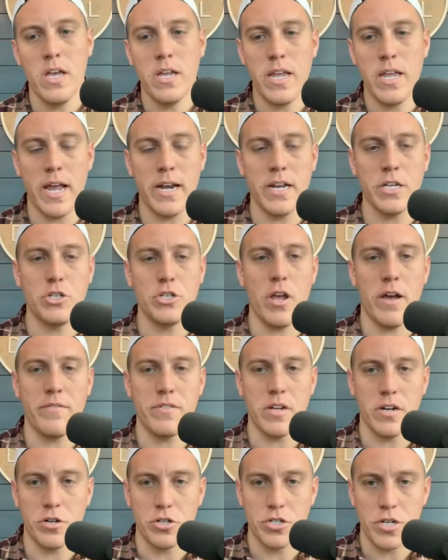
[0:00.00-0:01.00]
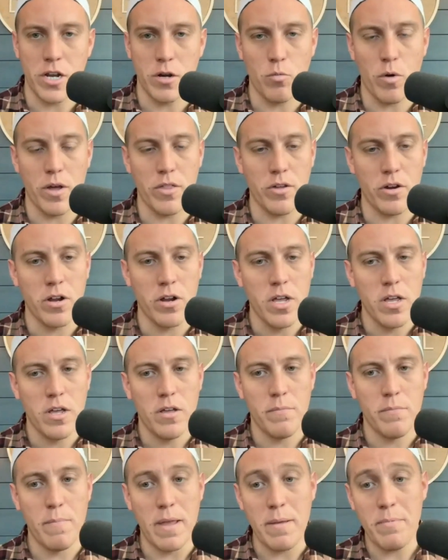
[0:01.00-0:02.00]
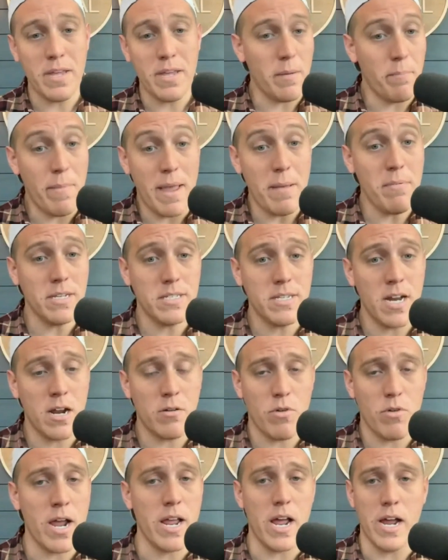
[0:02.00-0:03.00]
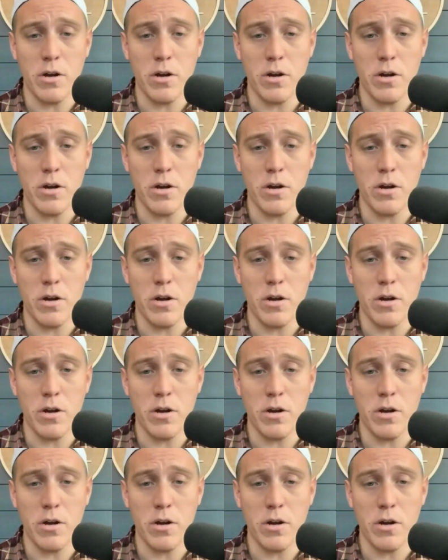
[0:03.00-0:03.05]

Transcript: Yanis, you have to understand whether maybe it's not right.